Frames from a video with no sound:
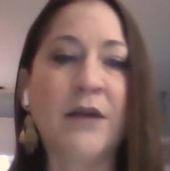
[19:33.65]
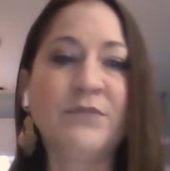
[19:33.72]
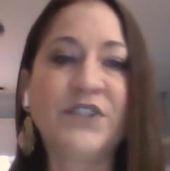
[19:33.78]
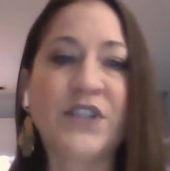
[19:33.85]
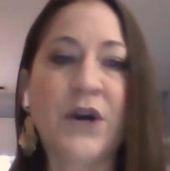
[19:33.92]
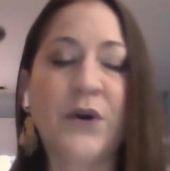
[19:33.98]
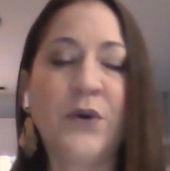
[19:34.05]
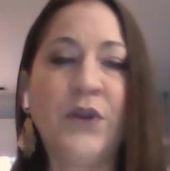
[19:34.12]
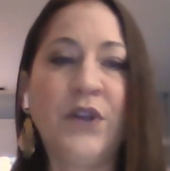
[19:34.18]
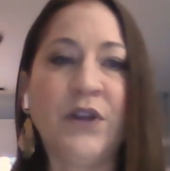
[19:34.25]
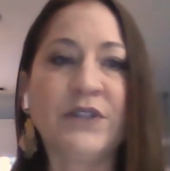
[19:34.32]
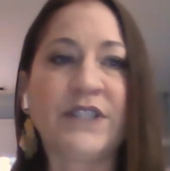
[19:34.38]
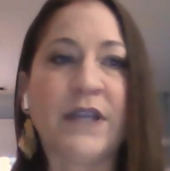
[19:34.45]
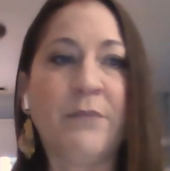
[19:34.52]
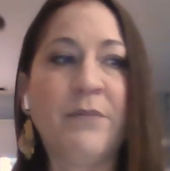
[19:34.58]
So,
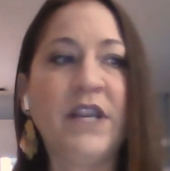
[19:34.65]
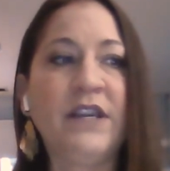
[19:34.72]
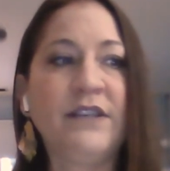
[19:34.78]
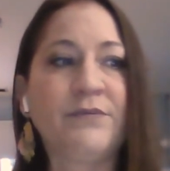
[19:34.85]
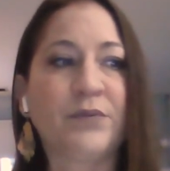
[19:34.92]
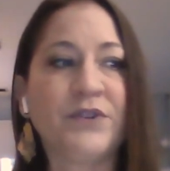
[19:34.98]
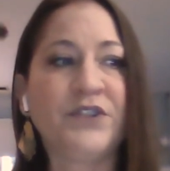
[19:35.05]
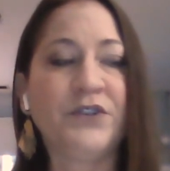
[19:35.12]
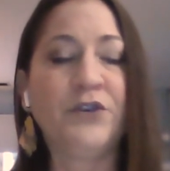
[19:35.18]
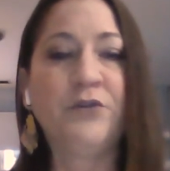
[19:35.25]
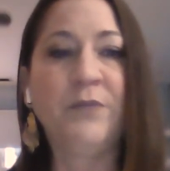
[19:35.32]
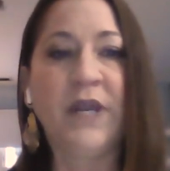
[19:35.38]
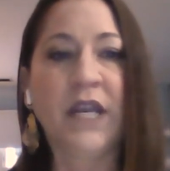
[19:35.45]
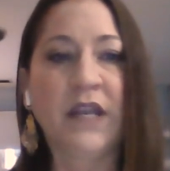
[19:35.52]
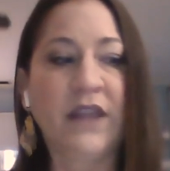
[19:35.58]
somebody's
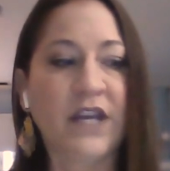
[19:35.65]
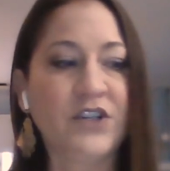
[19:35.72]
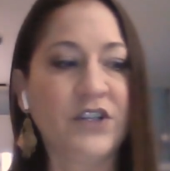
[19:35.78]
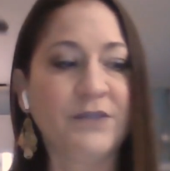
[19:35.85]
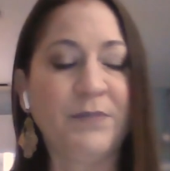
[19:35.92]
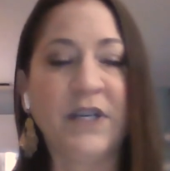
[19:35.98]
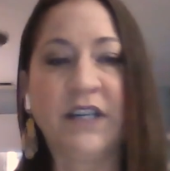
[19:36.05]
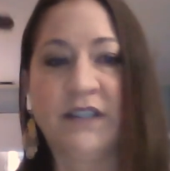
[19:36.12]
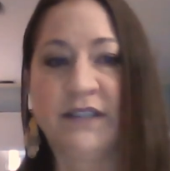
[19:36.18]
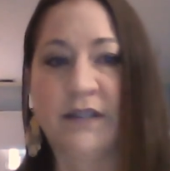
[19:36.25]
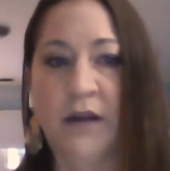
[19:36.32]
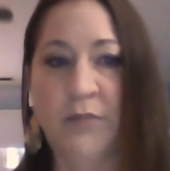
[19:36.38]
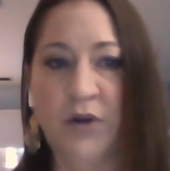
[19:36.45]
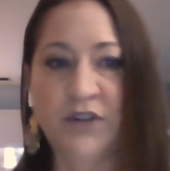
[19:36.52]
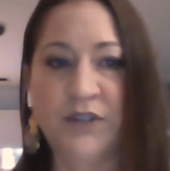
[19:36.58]
presuming that just because
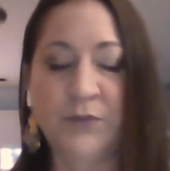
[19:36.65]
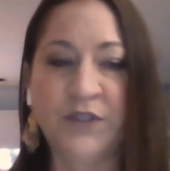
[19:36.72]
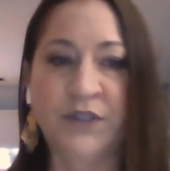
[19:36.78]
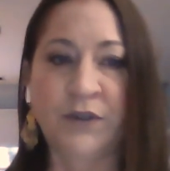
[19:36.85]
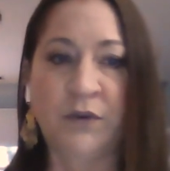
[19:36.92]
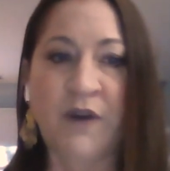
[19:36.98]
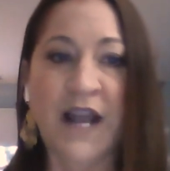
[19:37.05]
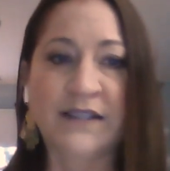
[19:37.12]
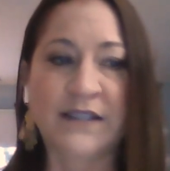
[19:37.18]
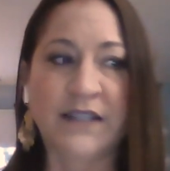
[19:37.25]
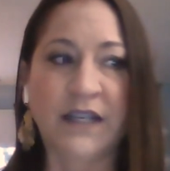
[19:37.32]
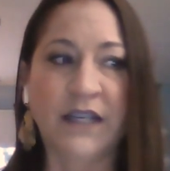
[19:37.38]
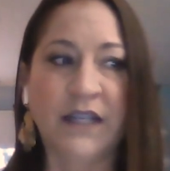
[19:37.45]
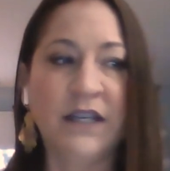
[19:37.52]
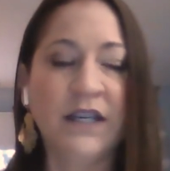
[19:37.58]
a person was
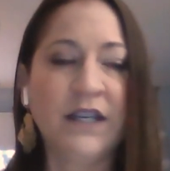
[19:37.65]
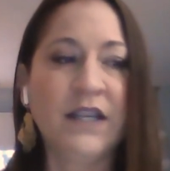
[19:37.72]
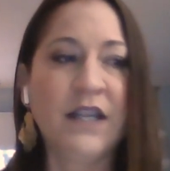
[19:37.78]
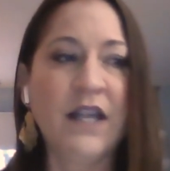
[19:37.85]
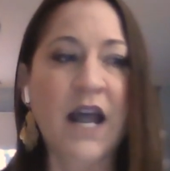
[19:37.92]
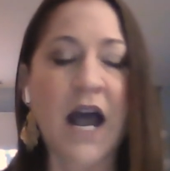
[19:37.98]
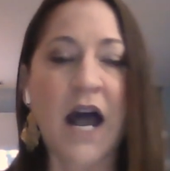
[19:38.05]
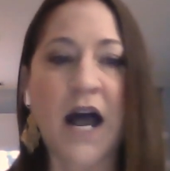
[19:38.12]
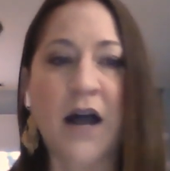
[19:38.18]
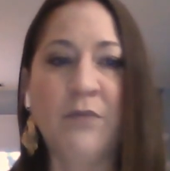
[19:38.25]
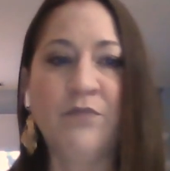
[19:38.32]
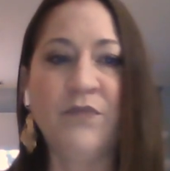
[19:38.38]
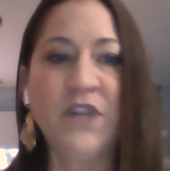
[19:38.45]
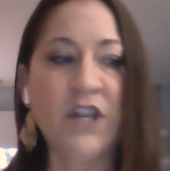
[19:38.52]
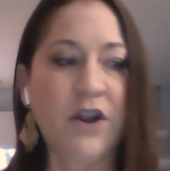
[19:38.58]
arrested,
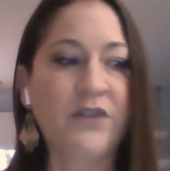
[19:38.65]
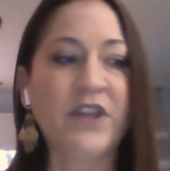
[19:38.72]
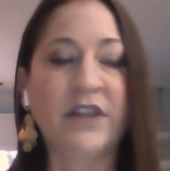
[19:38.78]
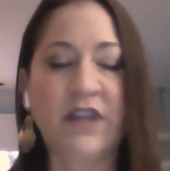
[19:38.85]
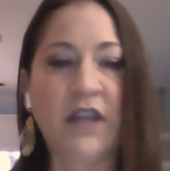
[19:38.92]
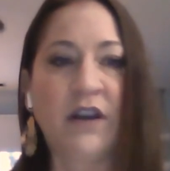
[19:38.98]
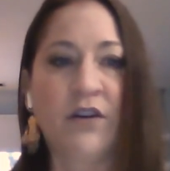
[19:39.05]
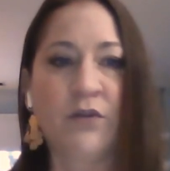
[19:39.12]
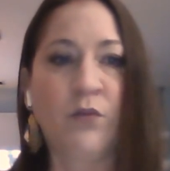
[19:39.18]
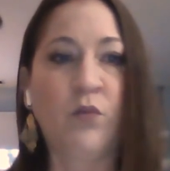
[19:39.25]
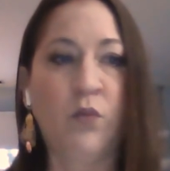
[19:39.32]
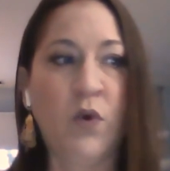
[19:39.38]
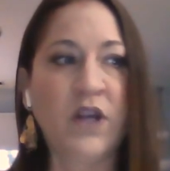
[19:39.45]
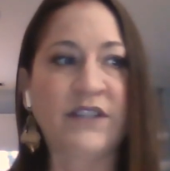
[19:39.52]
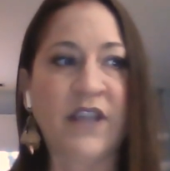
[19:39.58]
that there
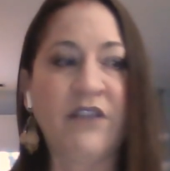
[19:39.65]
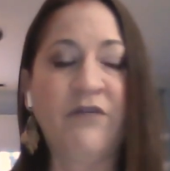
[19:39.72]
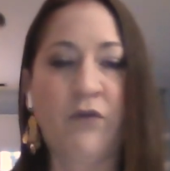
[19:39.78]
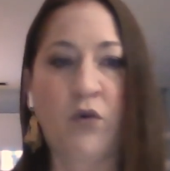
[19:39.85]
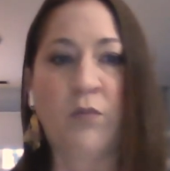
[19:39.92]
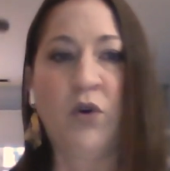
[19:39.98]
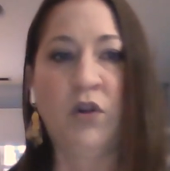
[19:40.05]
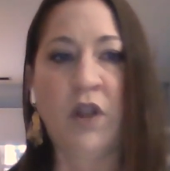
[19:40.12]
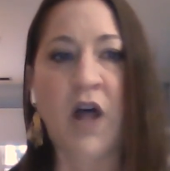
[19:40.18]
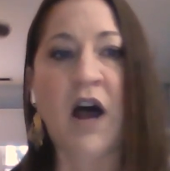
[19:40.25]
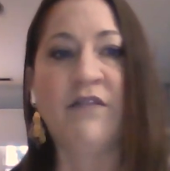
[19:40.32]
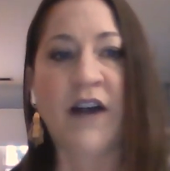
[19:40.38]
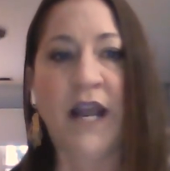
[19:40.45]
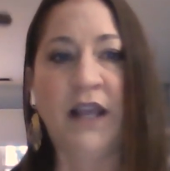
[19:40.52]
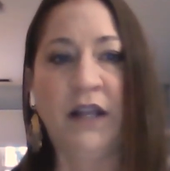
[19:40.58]
was a formal
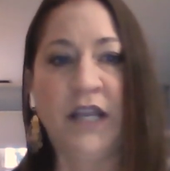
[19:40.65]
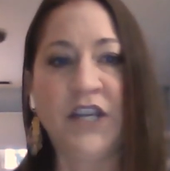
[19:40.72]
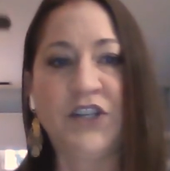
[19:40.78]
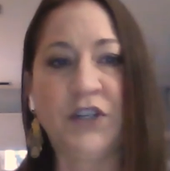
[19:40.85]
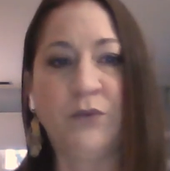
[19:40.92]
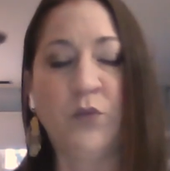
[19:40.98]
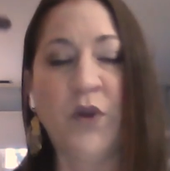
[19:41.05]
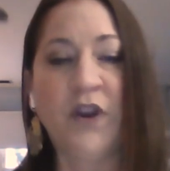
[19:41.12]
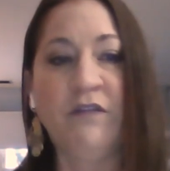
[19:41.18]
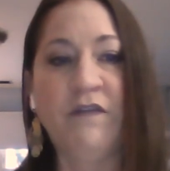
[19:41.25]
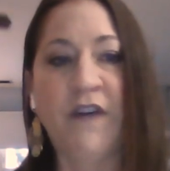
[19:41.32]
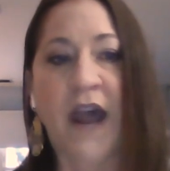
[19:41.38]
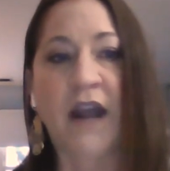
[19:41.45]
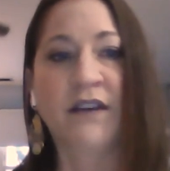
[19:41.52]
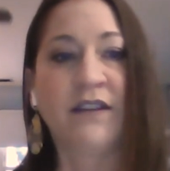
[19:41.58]
law violation when in
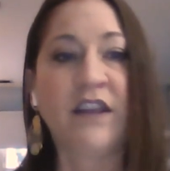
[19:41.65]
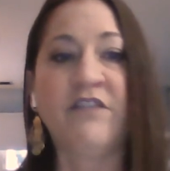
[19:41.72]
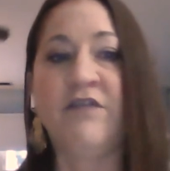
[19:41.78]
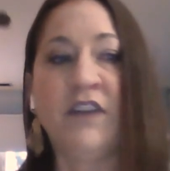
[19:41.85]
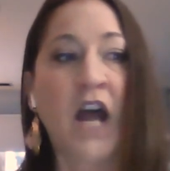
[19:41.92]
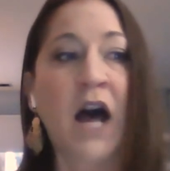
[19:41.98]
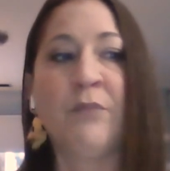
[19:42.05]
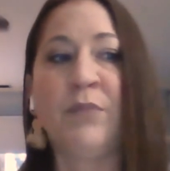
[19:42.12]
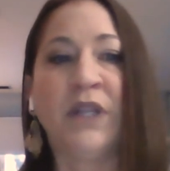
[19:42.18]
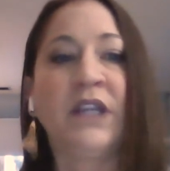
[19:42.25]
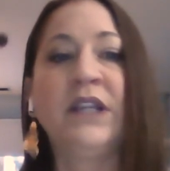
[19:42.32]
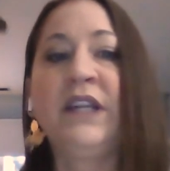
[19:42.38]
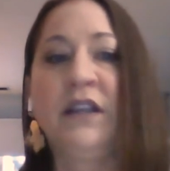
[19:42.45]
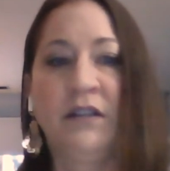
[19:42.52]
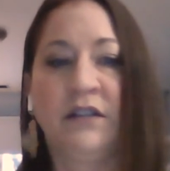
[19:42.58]
fact they've not
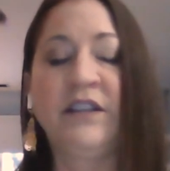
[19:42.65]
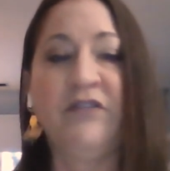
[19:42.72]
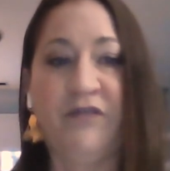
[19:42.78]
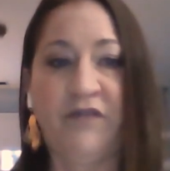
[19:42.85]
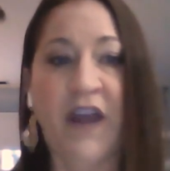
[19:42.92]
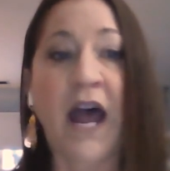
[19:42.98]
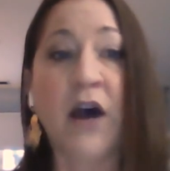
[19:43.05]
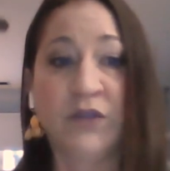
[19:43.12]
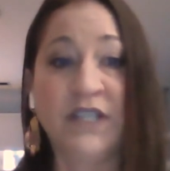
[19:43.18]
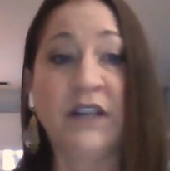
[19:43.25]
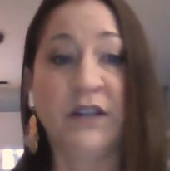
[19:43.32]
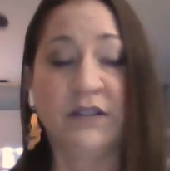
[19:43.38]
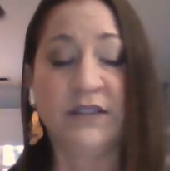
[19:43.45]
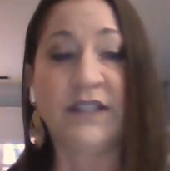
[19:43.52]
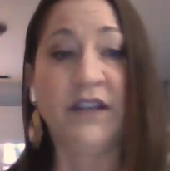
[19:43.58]
been legally found
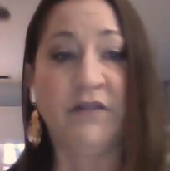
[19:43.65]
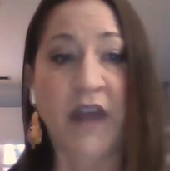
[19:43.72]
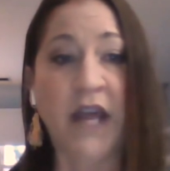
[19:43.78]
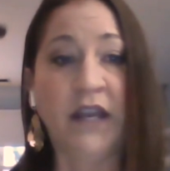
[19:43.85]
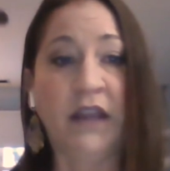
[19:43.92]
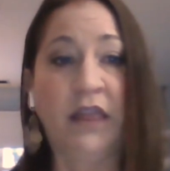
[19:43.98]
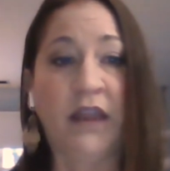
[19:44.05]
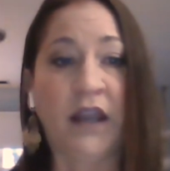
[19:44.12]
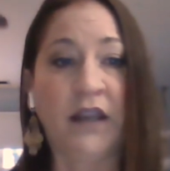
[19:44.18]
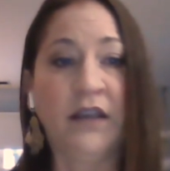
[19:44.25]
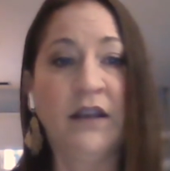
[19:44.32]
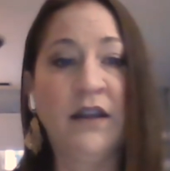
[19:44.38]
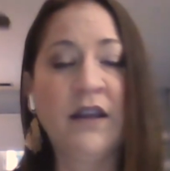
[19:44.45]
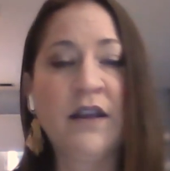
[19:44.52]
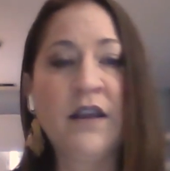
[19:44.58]
guilty of anything.